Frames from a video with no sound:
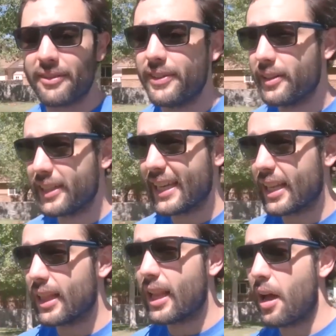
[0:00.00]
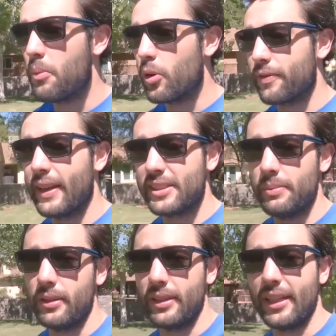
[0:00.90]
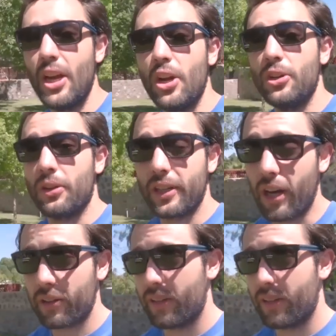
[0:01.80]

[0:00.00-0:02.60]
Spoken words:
feeling and a lot more flexibility during color